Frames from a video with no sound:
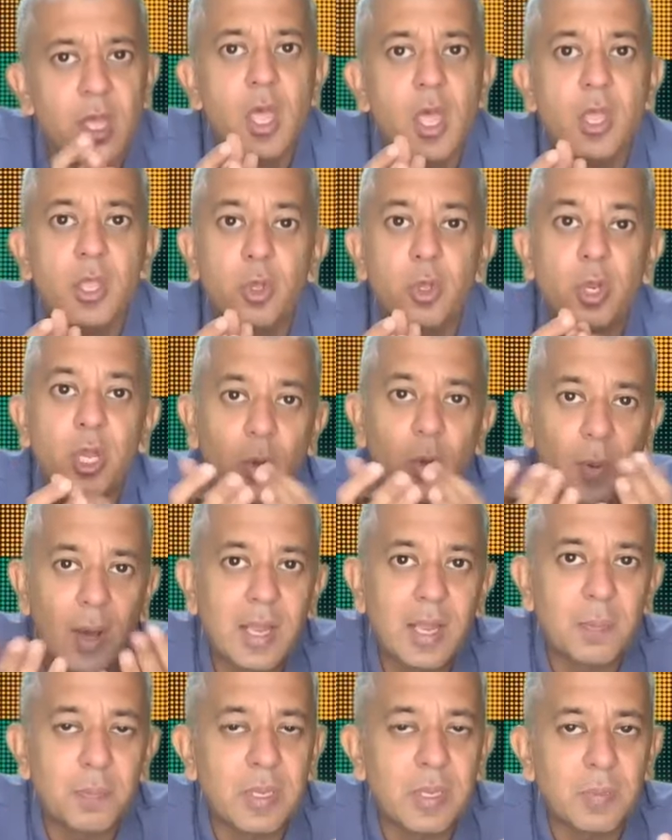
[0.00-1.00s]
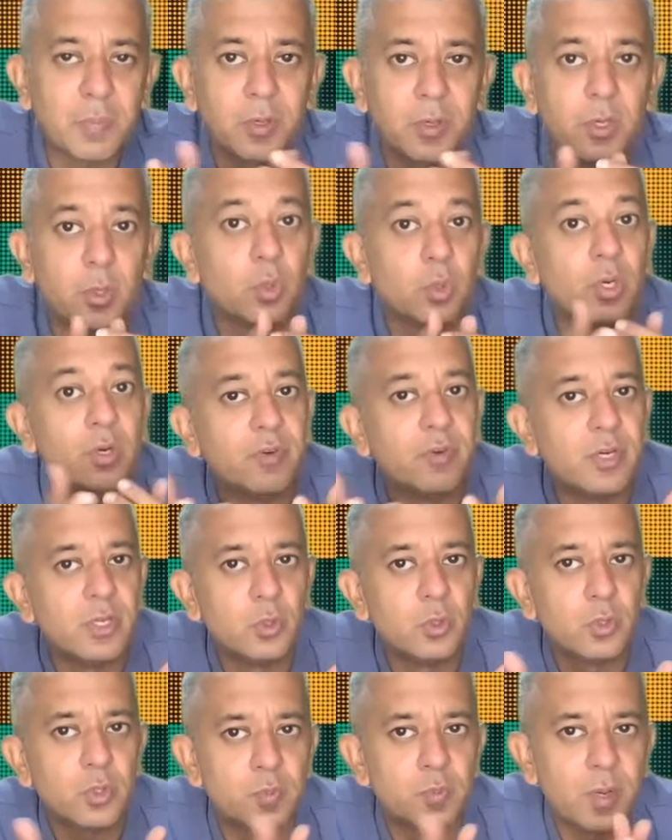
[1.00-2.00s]
You require people to govern
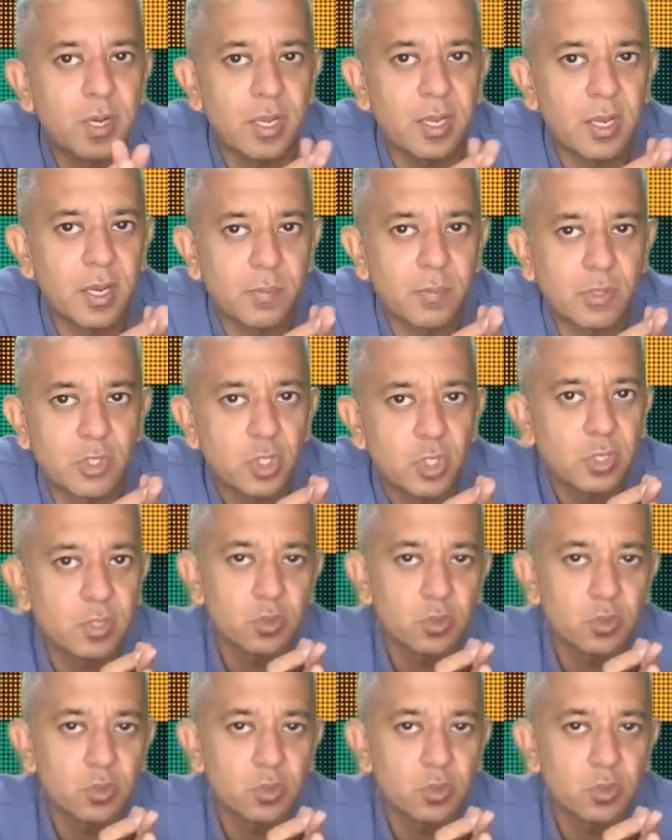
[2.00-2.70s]
those particular machines.